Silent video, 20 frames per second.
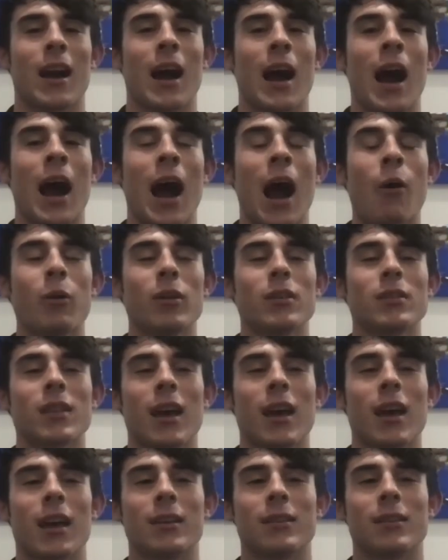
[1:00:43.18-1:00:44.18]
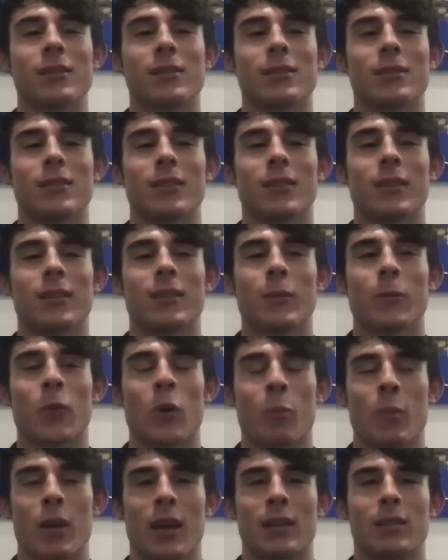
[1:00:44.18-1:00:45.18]
I would say for
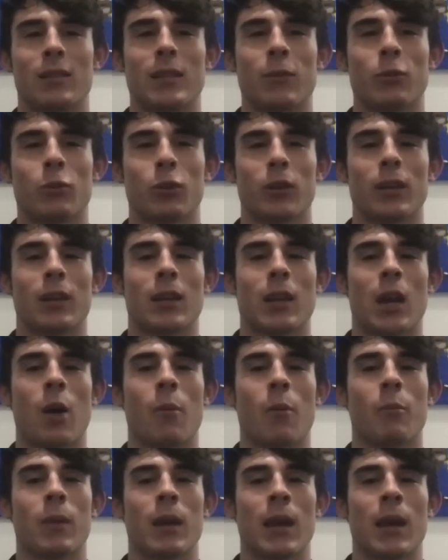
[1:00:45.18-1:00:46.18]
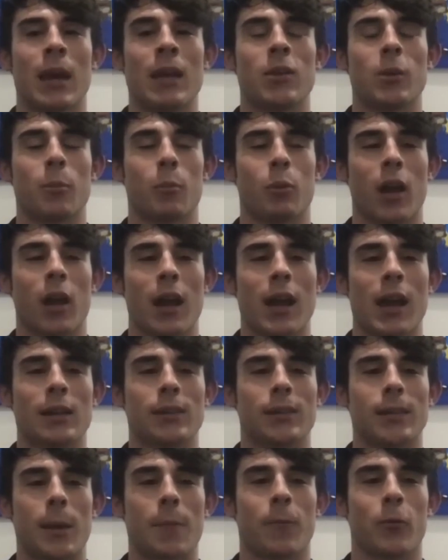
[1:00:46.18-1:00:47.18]
me, it's never really come into play
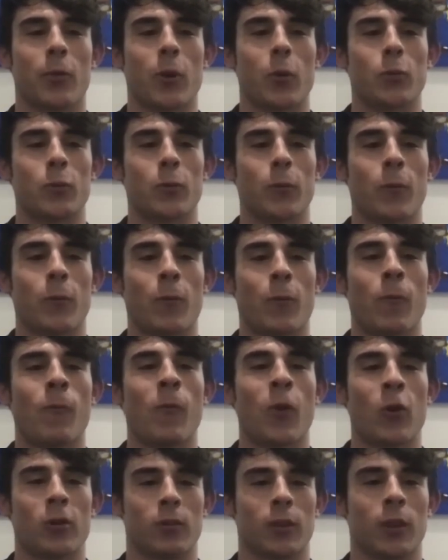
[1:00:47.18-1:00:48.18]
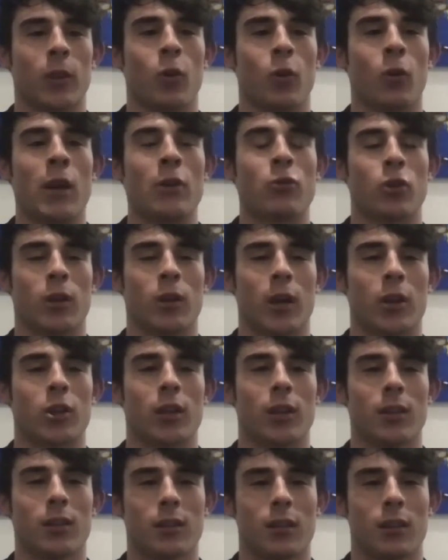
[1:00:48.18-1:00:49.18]
except for those first little
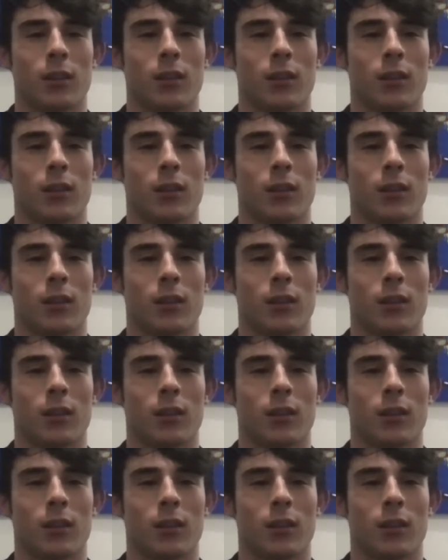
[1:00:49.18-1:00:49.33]
introductions.